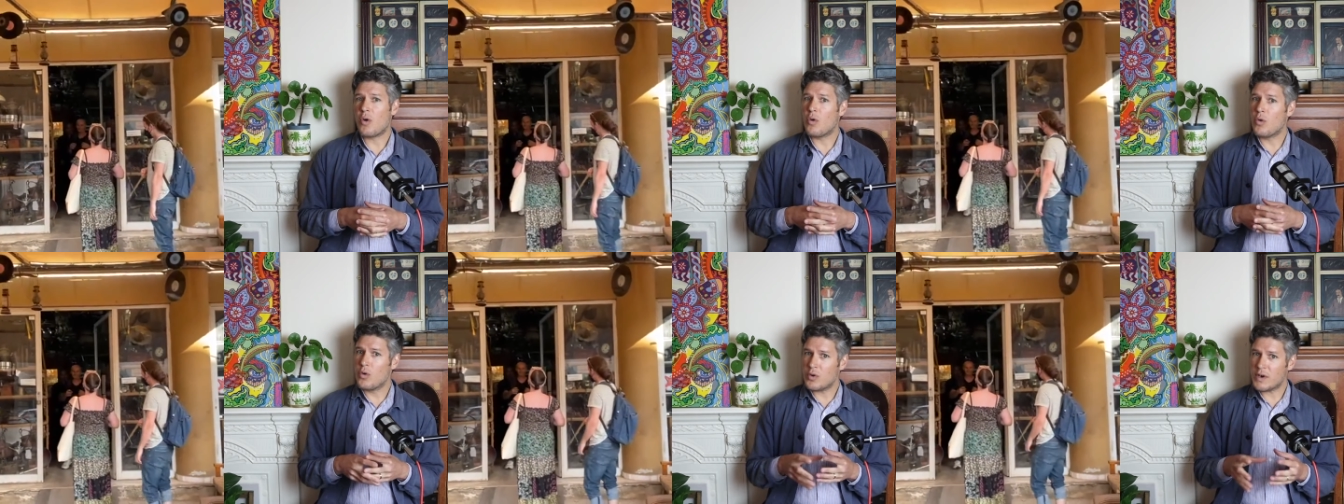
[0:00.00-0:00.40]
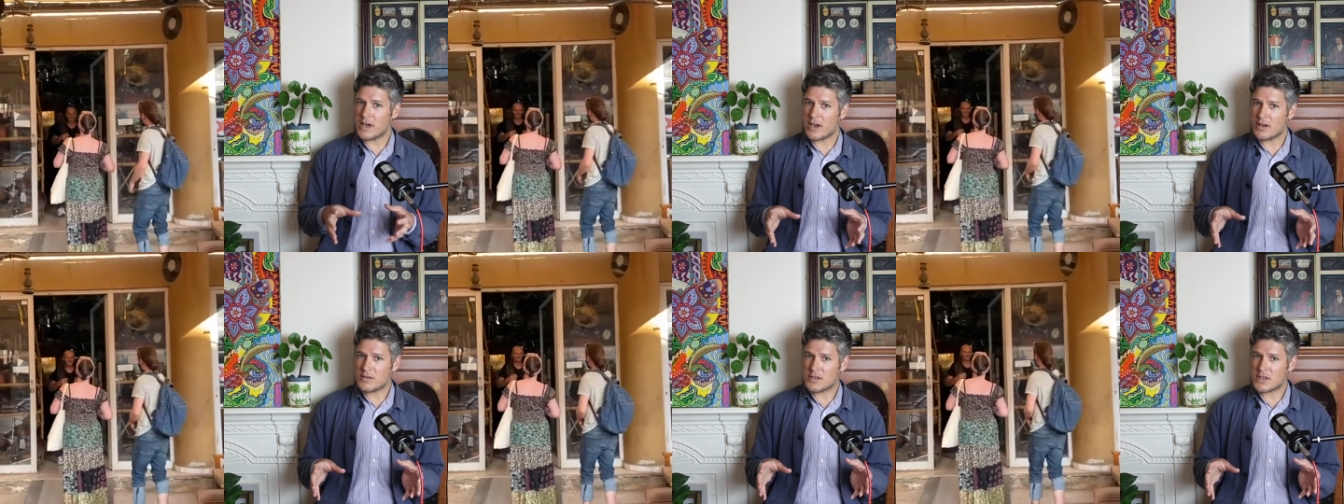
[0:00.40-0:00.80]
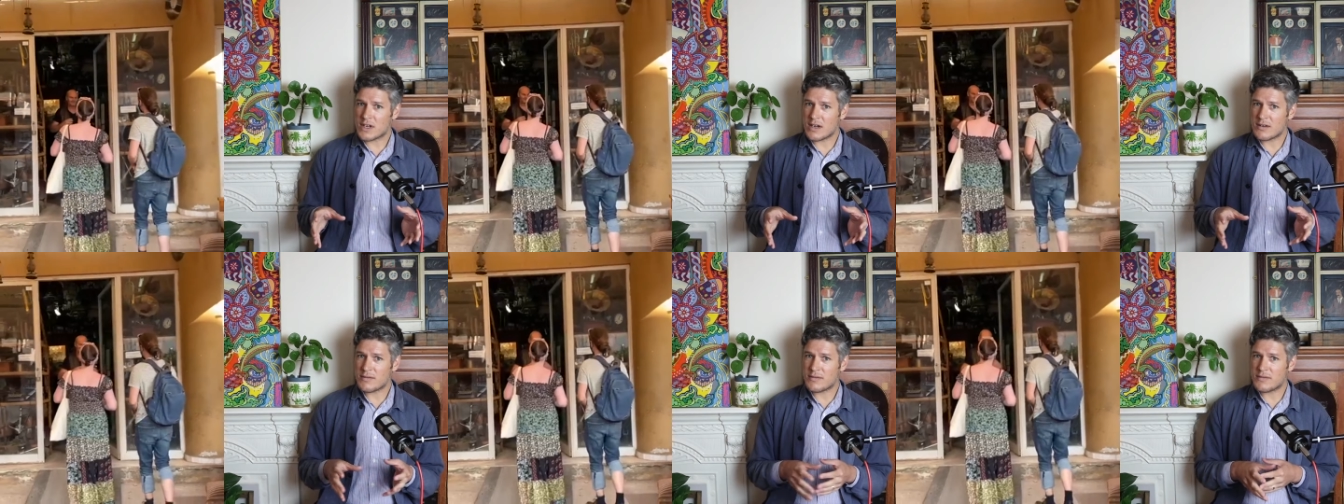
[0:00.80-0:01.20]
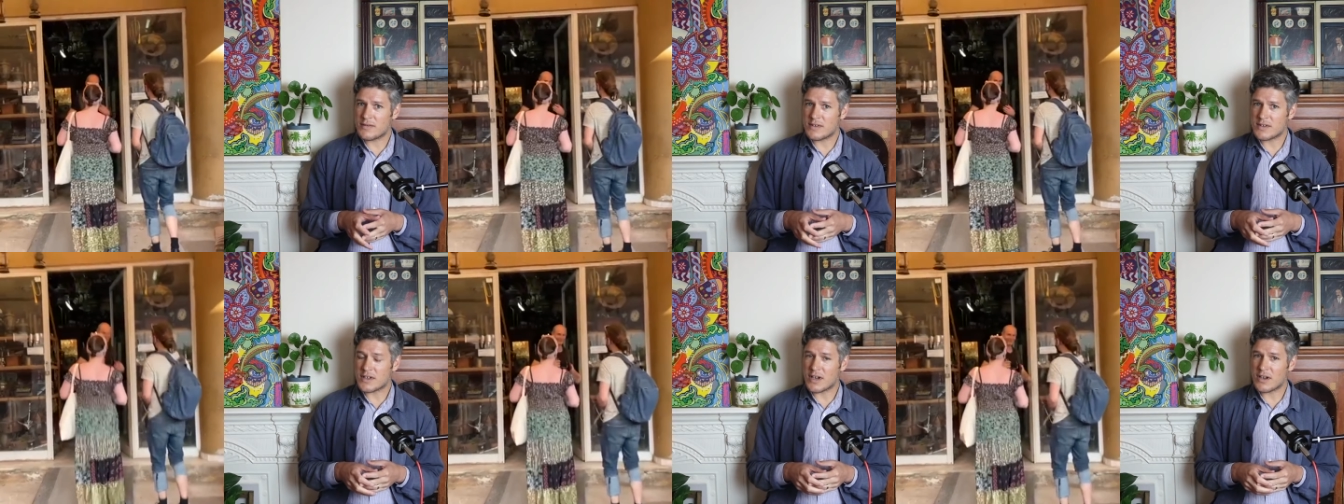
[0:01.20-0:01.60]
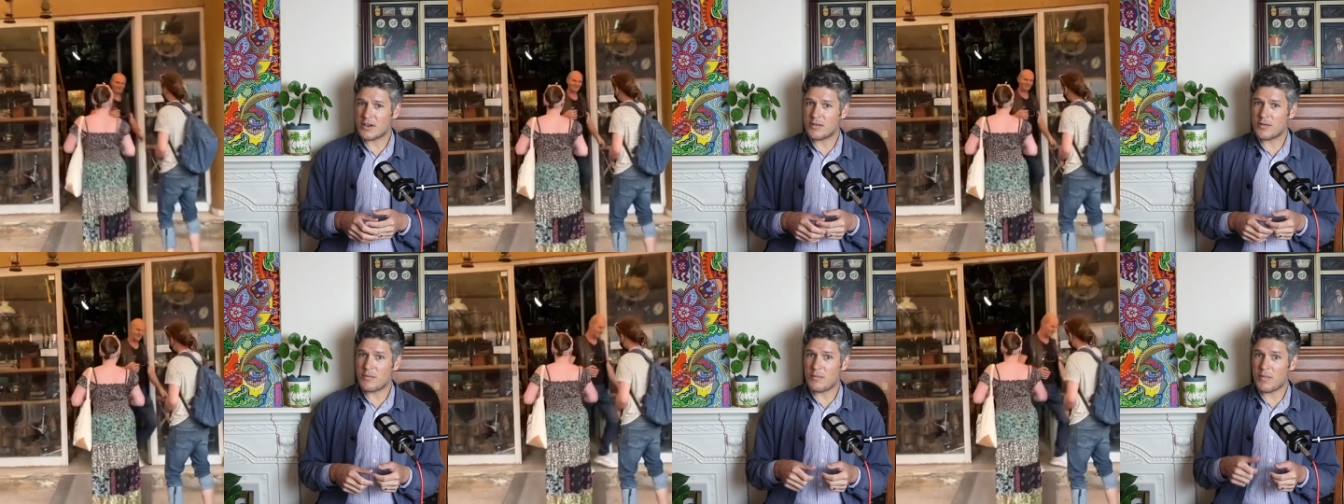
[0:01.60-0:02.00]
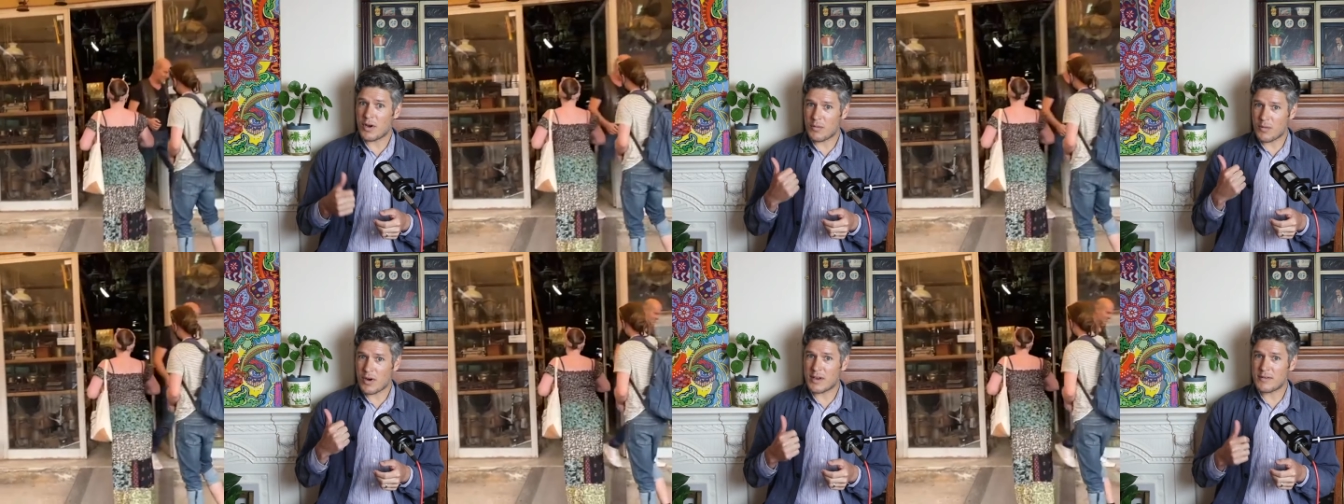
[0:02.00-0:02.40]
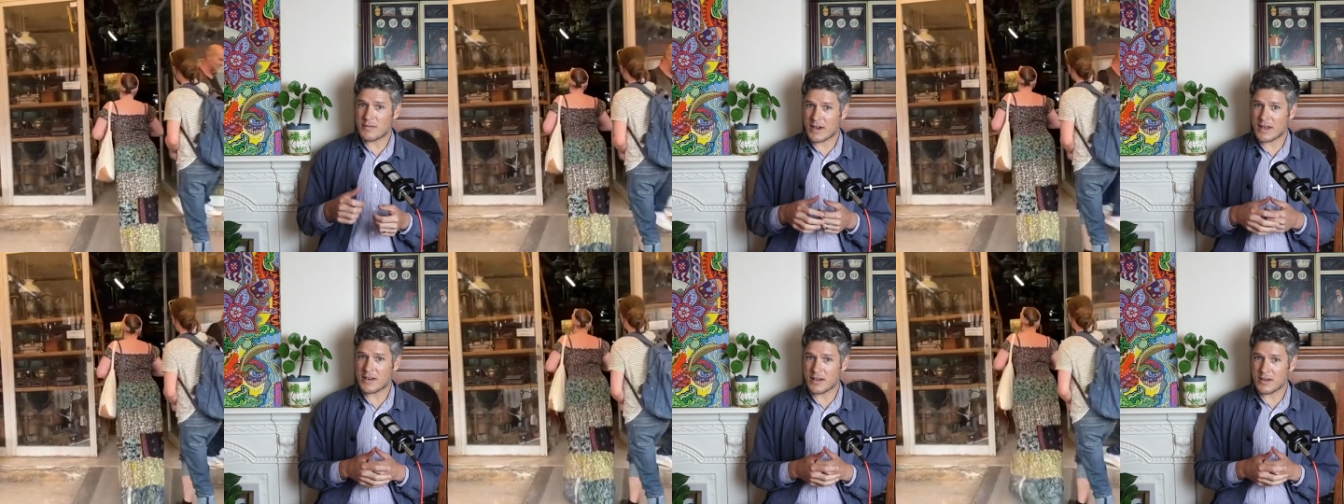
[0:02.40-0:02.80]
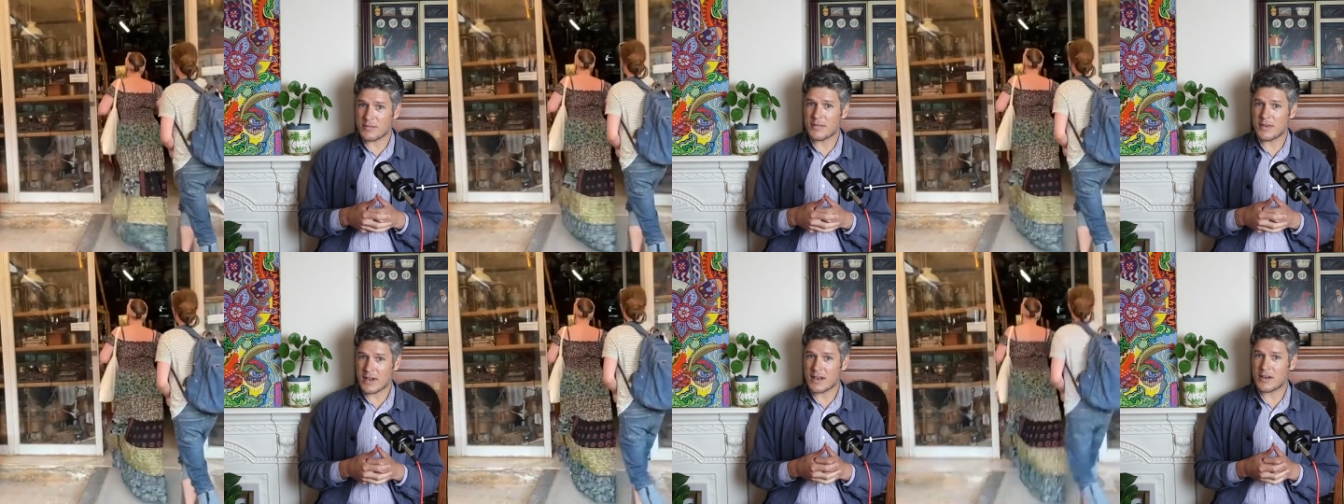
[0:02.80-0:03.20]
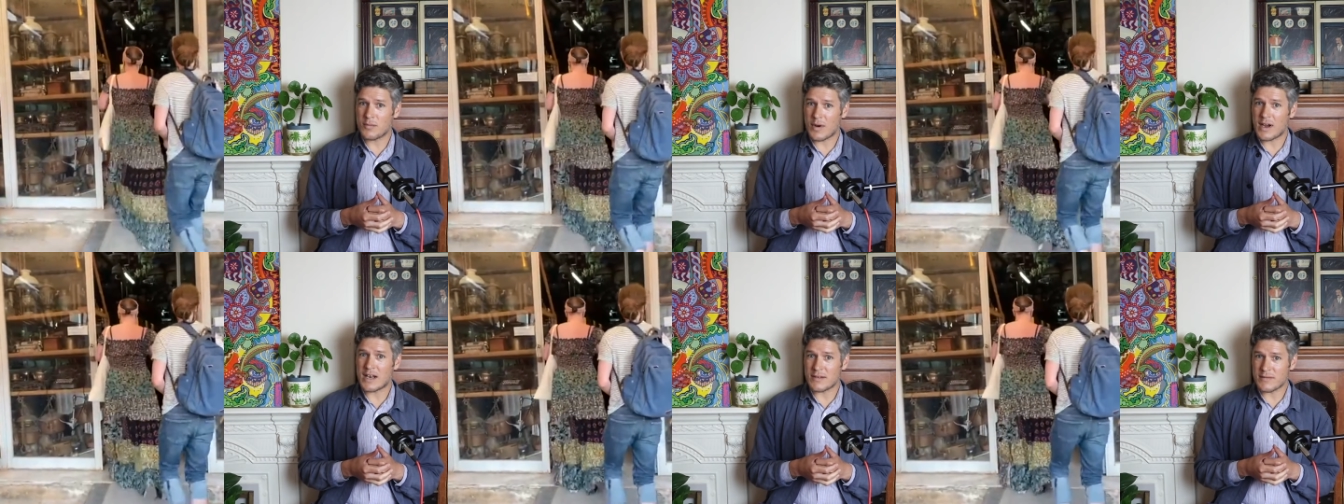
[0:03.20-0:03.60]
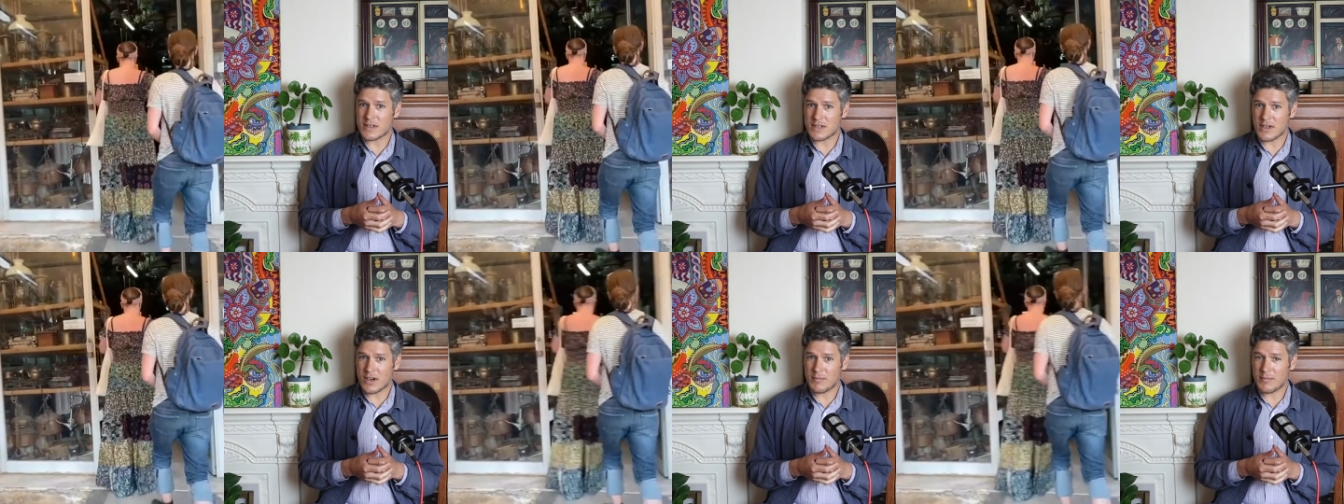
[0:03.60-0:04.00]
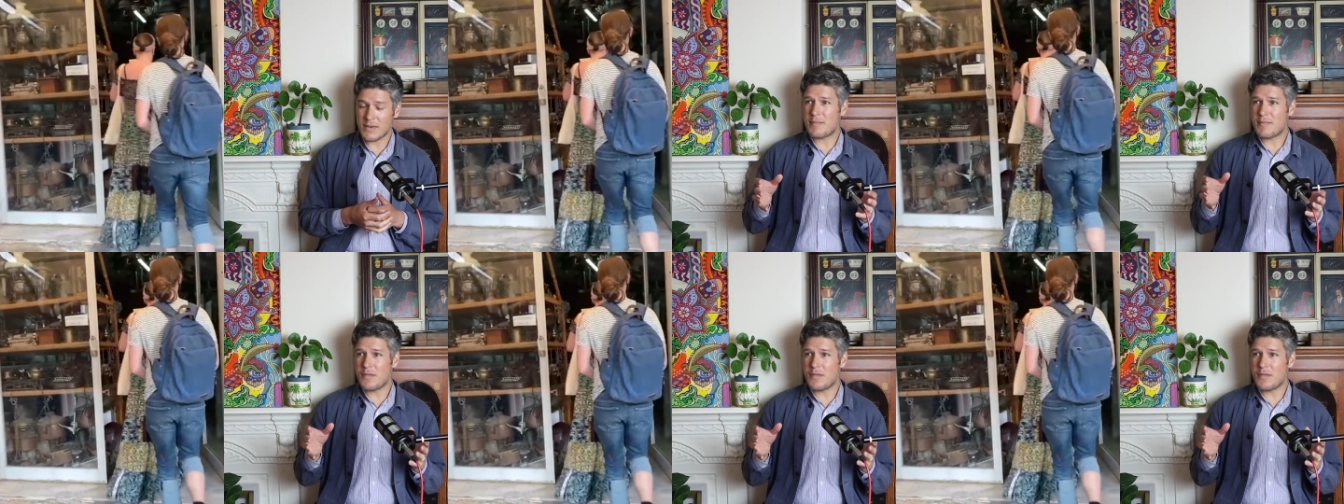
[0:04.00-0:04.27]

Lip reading: audio stuff, so my wife had a whale of a time.